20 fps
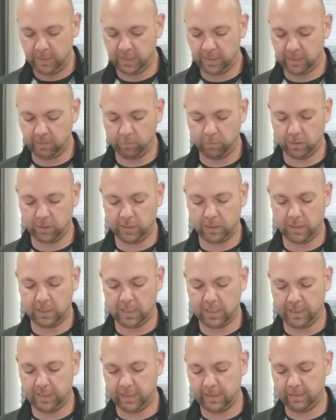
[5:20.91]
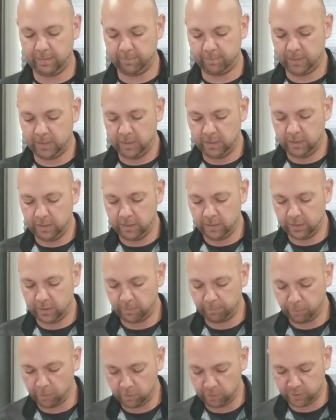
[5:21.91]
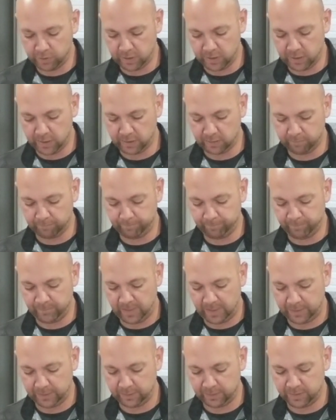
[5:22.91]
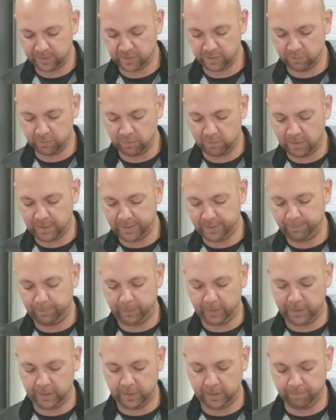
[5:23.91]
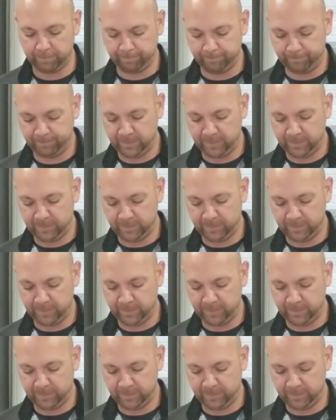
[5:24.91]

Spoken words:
And then we're going to line up the prosec on the 0 on the pin